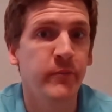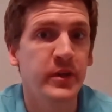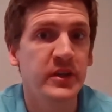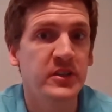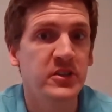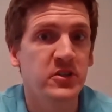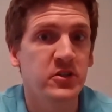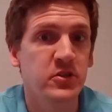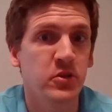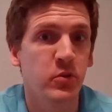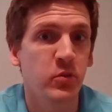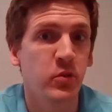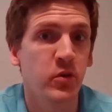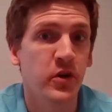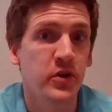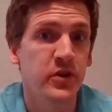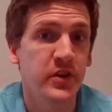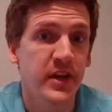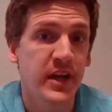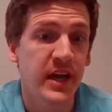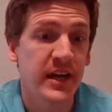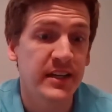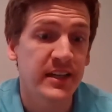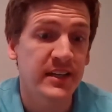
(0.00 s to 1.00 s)
missed the
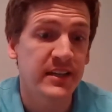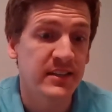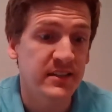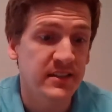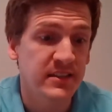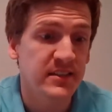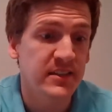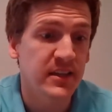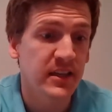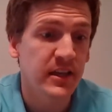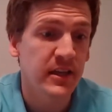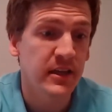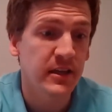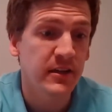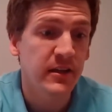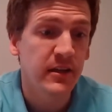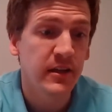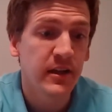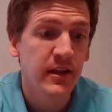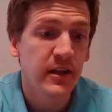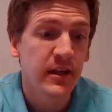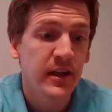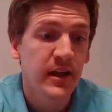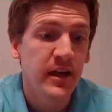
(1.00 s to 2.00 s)
one that I didn't
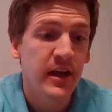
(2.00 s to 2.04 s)
see,